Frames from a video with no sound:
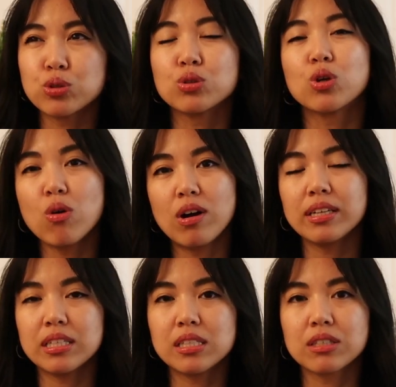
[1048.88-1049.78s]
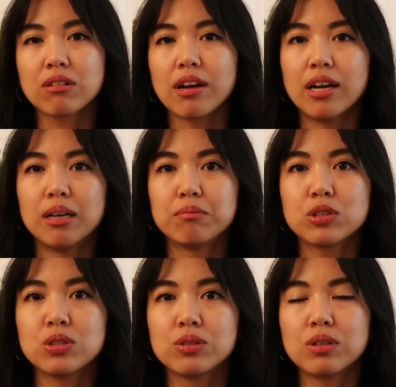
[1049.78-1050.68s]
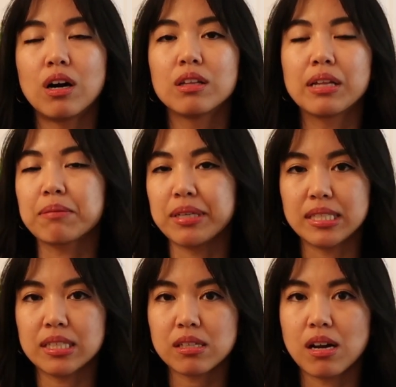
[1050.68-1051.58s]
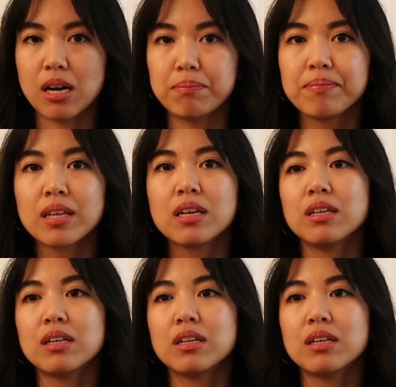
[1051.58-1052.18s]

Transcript: to go on Instagram to on like my desktop